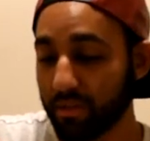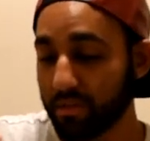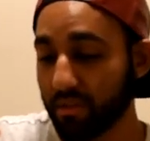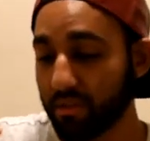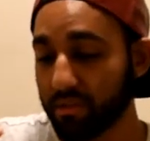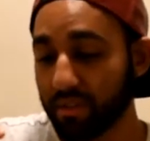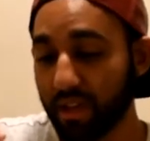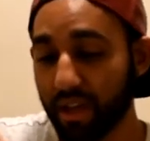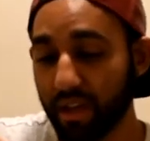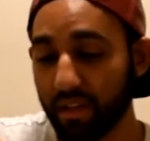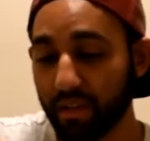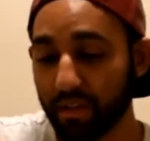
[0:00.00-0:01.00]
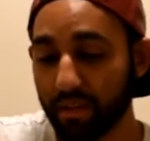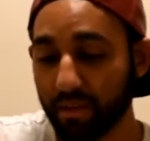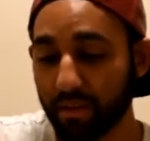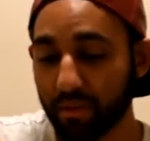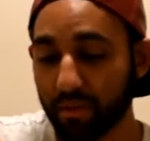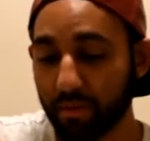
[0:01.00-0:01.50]
so there's that.
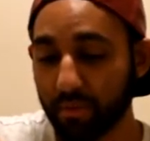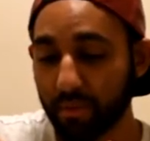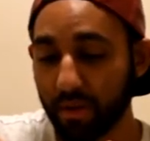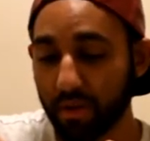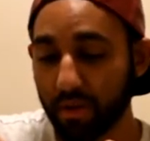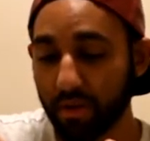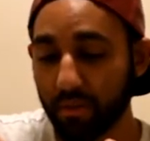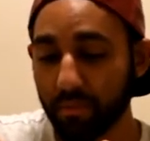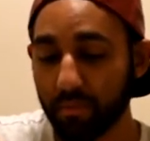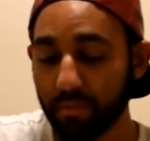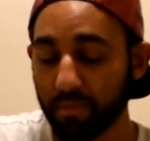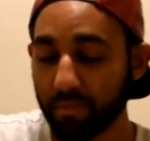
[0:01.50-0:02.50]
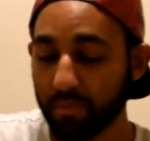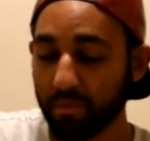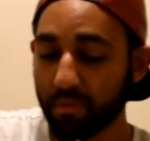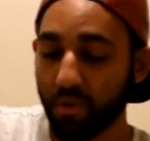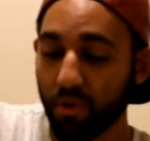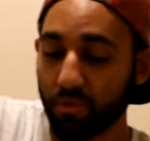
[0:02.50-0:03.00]
But um,
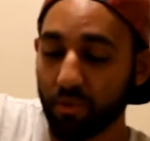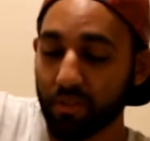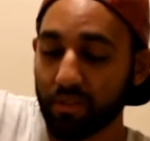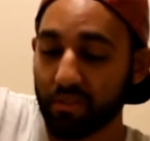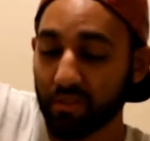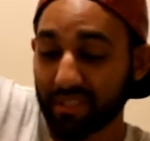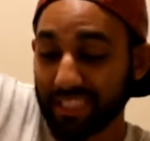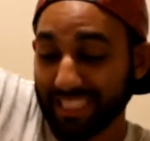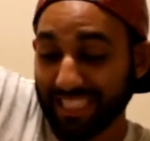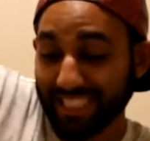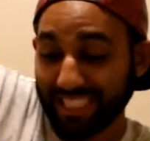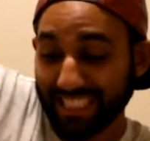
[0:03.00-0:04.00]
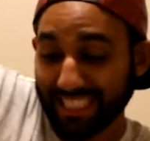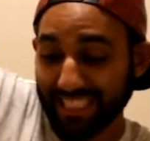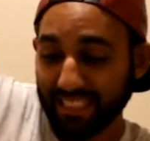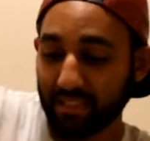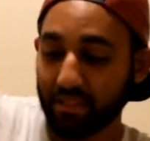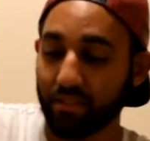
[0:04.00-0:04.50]
hopefully it doesn't.
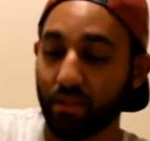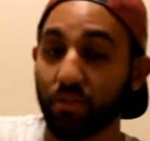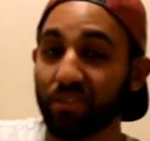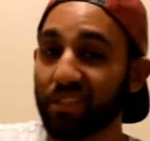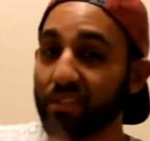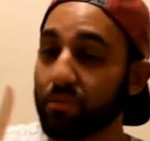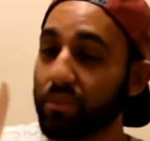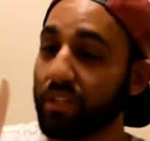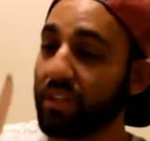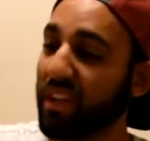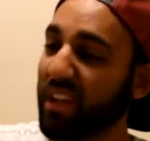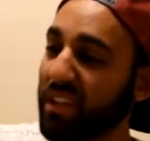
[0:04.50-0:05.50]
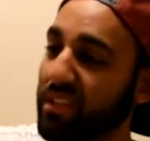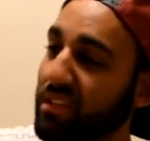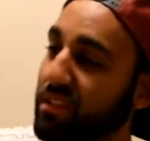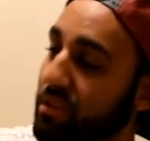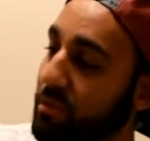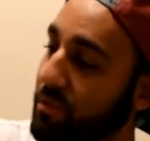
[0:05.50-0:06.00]
Hopefully it doesn't break. I kind of did a
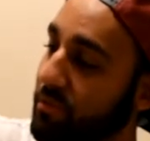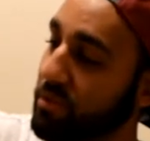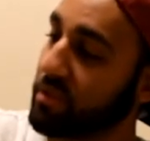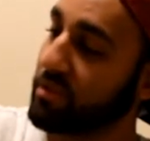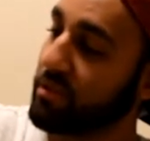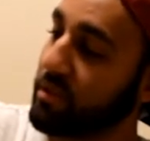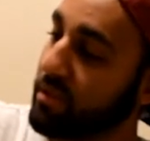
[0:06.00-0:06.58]
little bit of force,